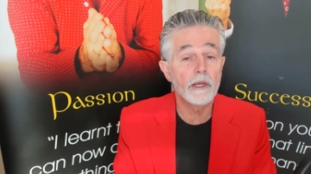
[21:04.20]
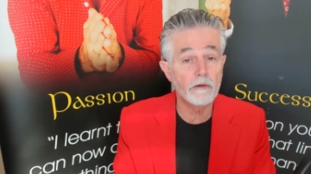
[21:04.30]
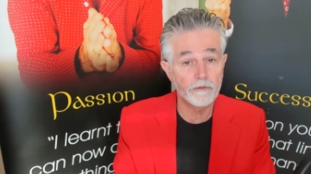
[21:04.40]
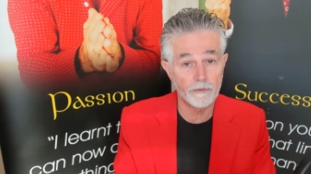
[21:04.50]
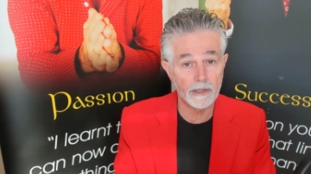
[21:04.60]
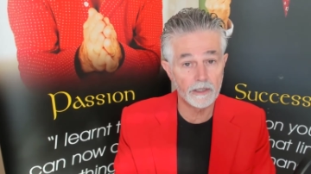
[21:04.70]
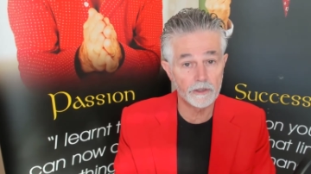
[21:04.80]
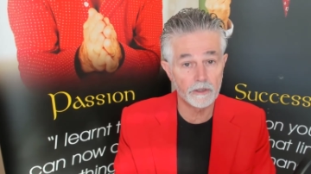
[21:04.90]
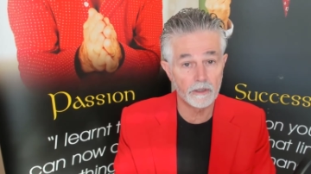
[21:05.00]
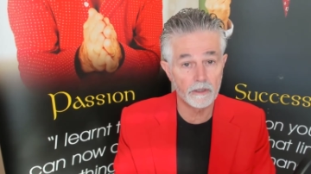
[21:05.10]

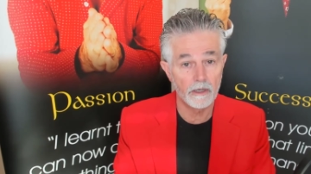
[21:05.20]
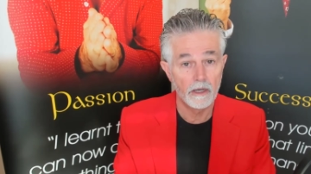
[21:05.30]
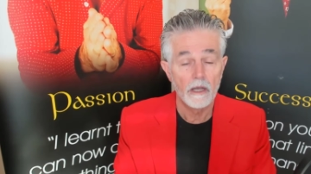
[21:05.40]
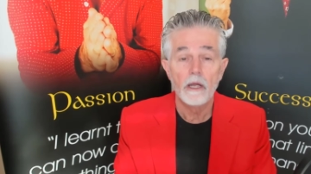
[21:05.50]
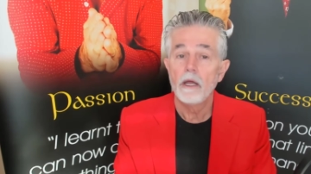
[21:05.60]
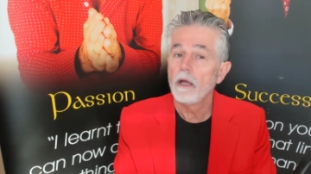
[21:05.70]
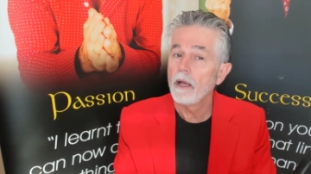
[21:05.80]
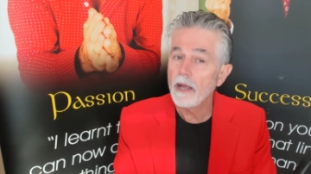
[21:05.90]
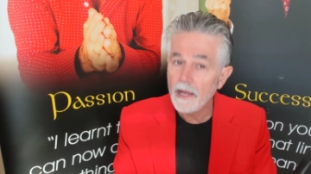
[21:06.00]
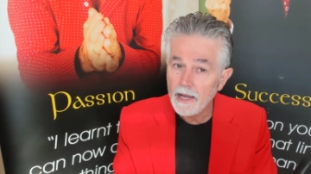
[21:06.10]
information,
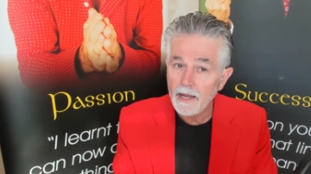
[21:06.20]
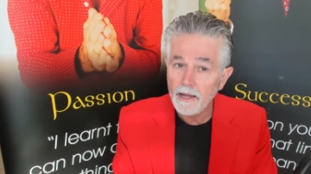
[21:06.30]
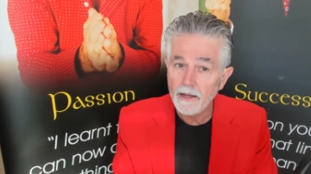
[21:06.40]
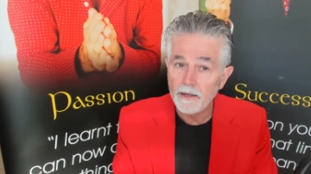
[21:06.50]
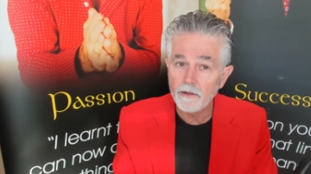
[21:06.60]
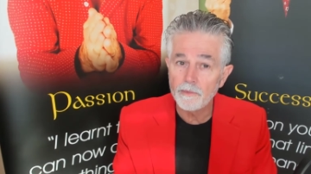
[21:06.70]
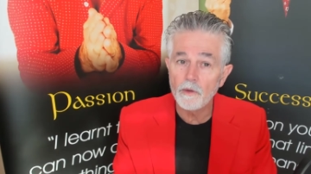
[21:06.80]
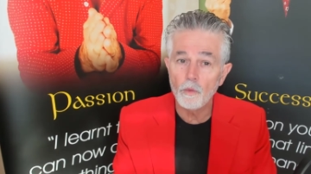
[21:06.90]
and be